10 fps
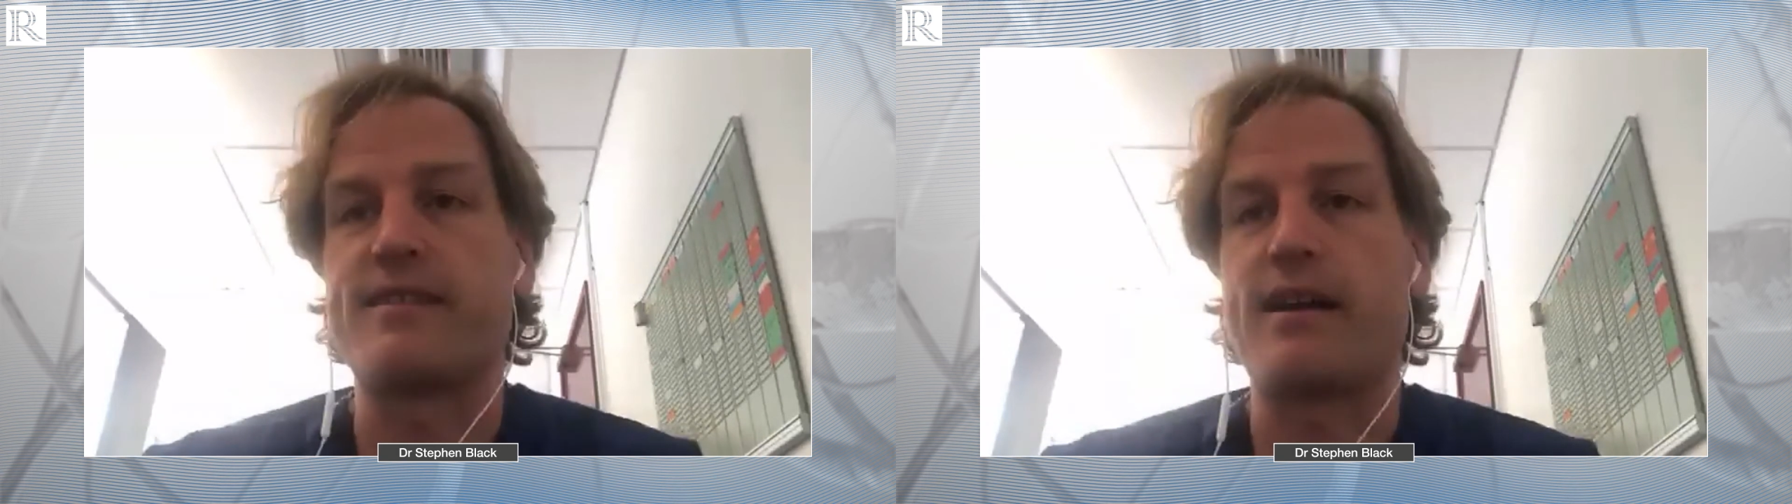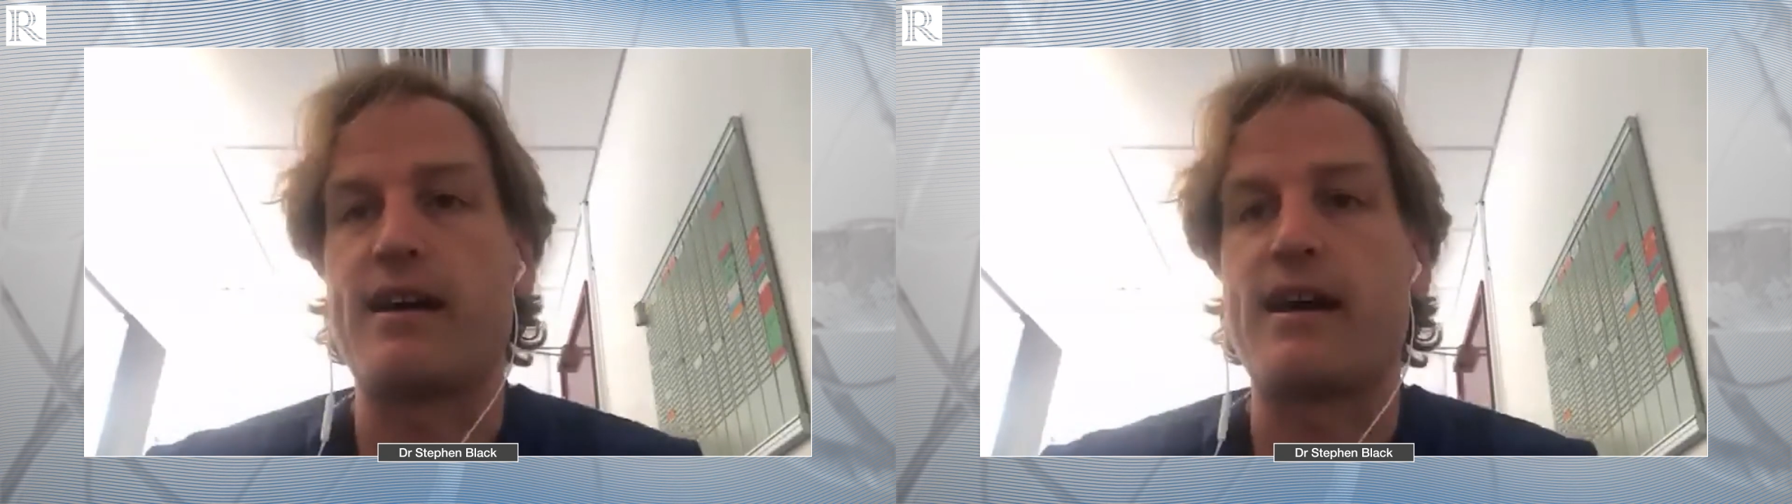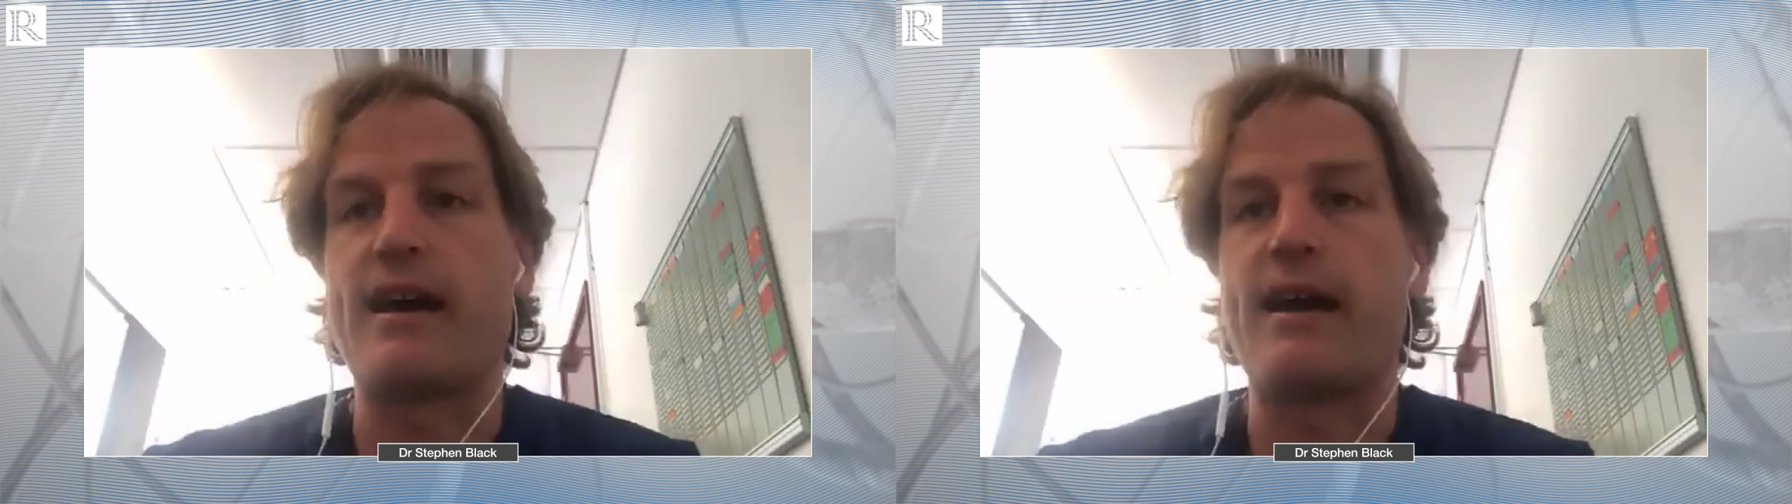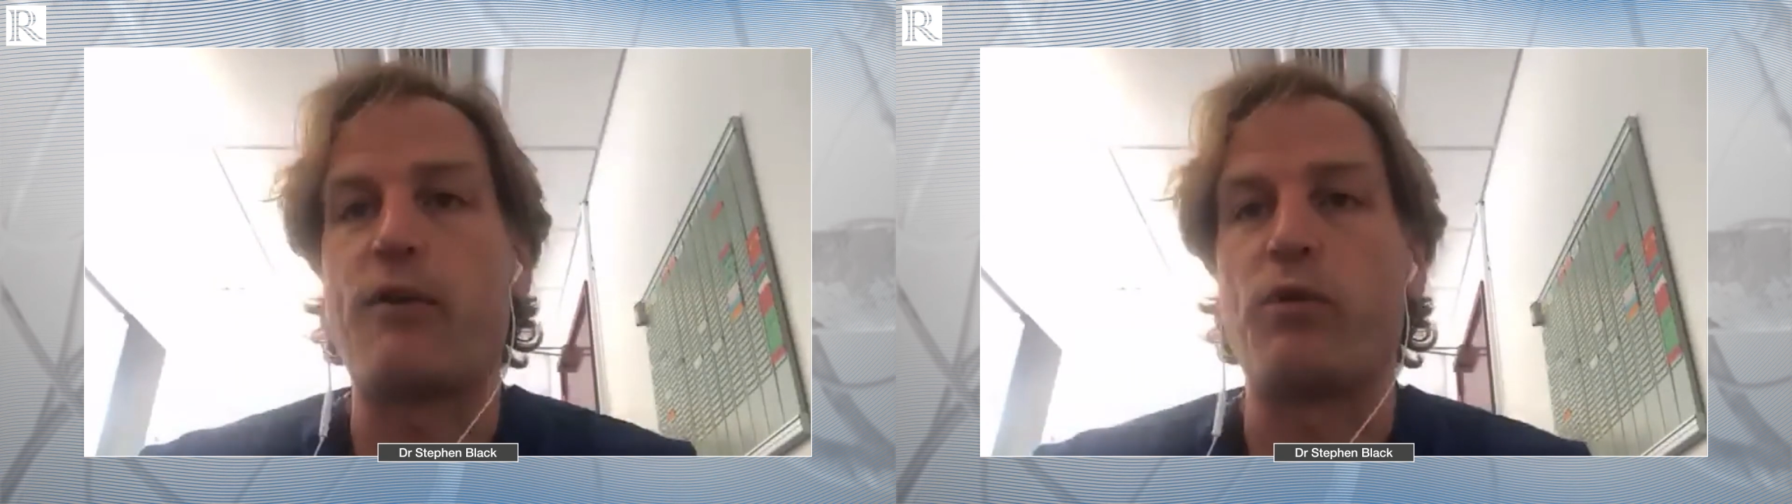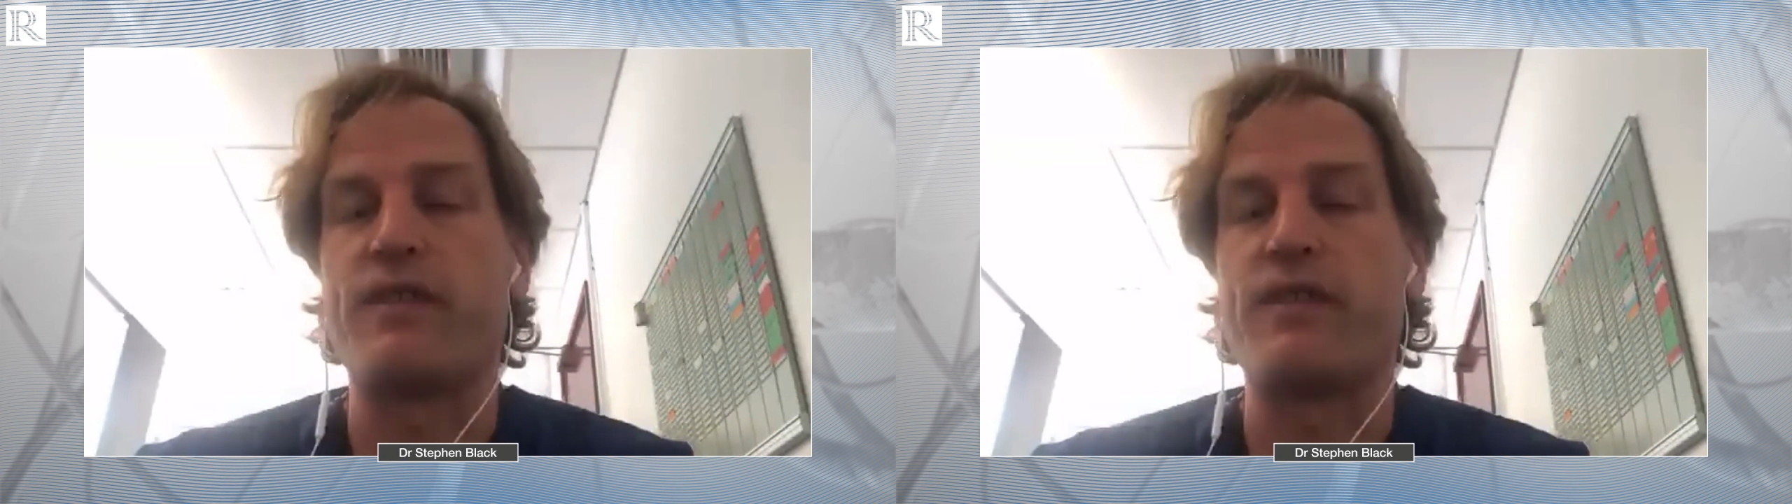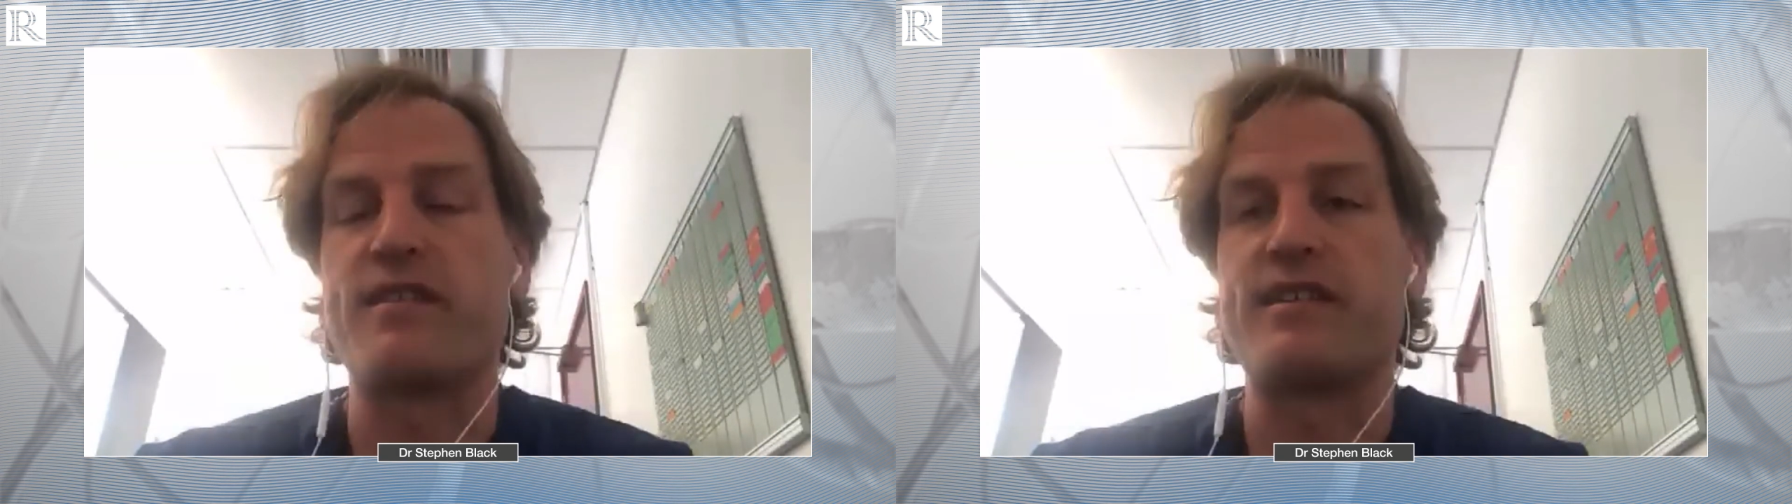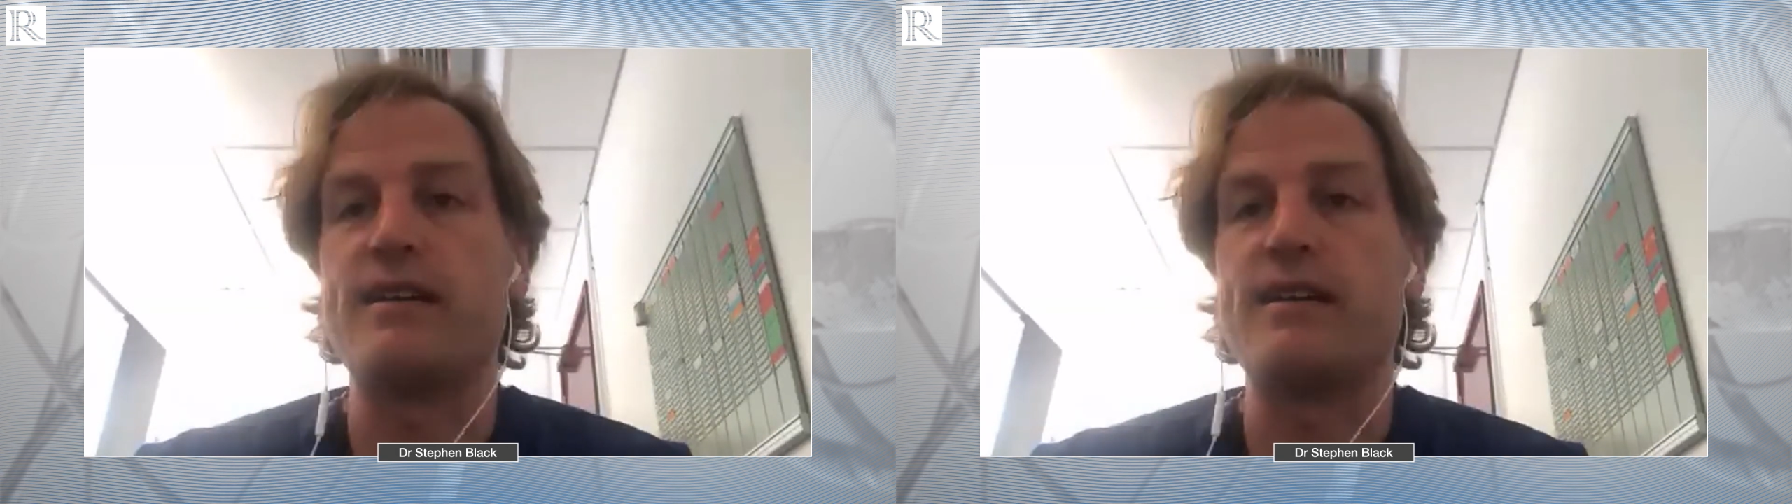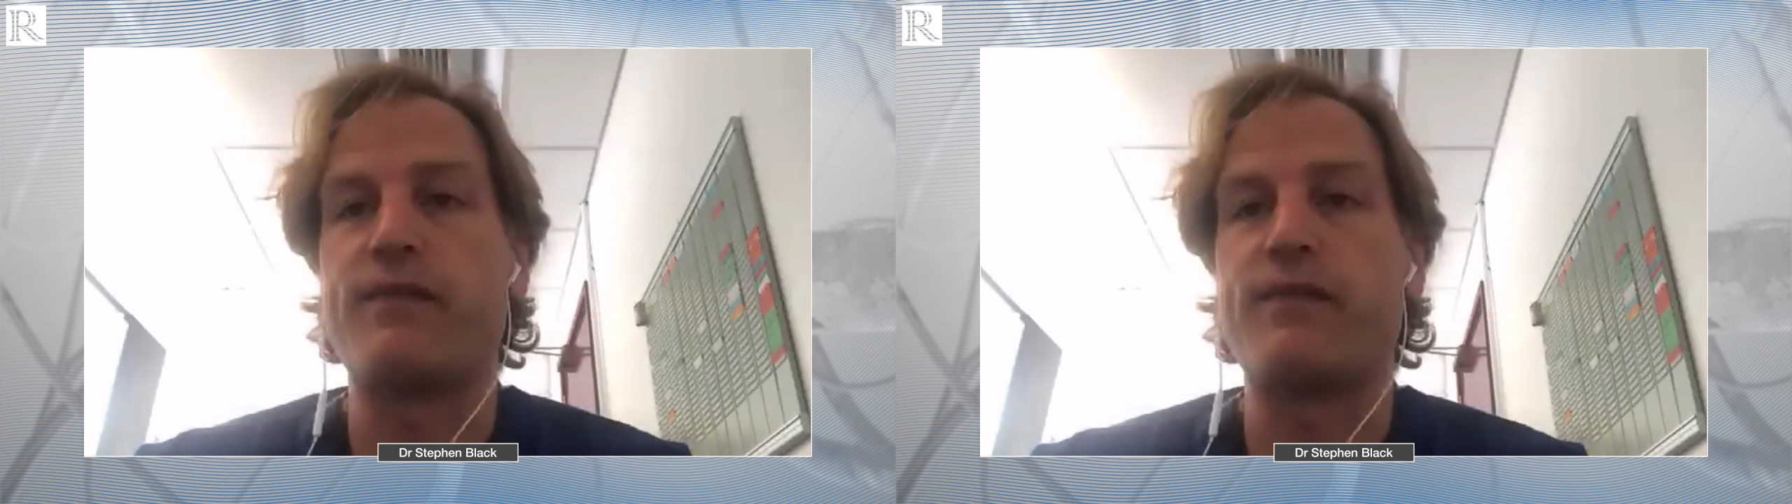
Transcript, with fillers: patency endpoints uh,